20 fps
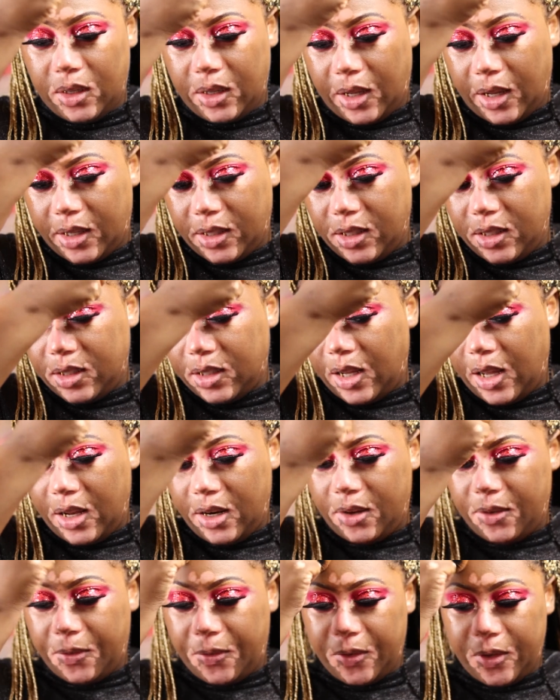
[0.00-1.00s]
I just
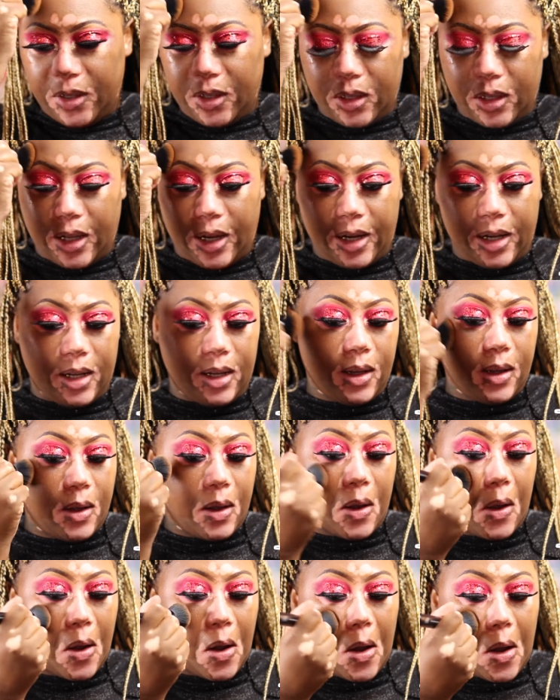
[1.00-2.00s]
kind of feel like
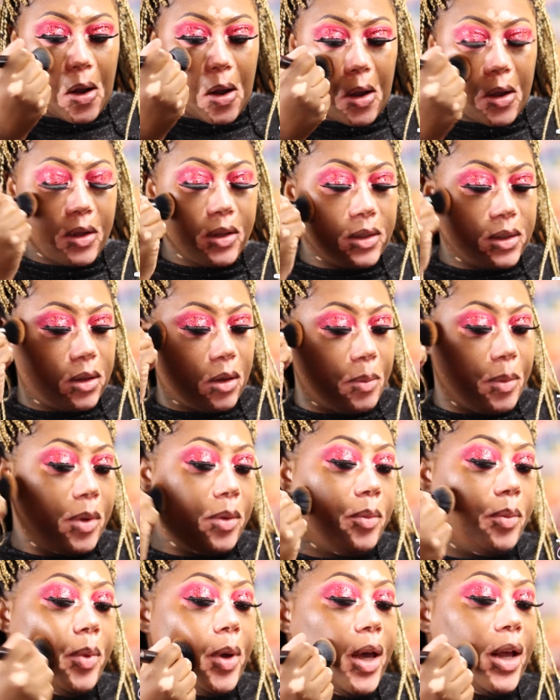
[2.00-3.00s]
it's gonna be
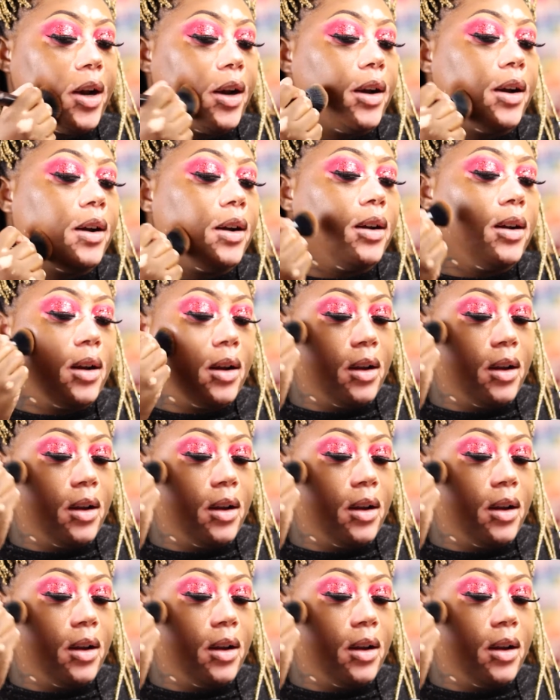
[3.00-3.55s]
better